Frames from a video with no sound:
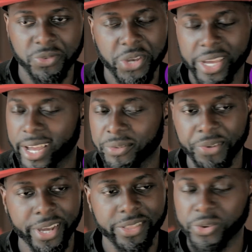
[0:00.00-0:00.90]
If you ain't got
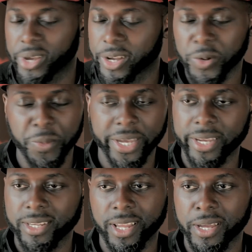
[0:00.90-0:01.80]
faith, you ain't going to
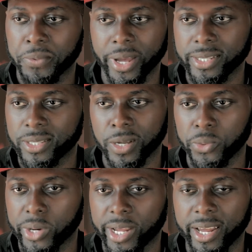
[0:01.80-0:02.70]
make it, like plain and
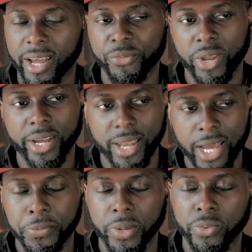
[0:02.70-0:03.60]
simple. And I feel like a
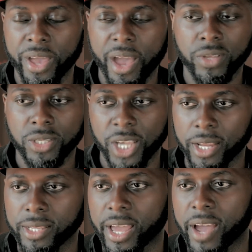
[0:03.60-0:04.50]
lot of people, they have the
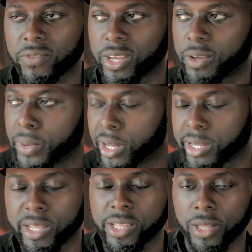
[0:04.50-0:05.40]
talent, they have the
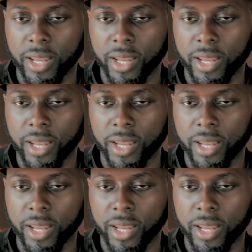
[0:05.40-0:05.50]
ability.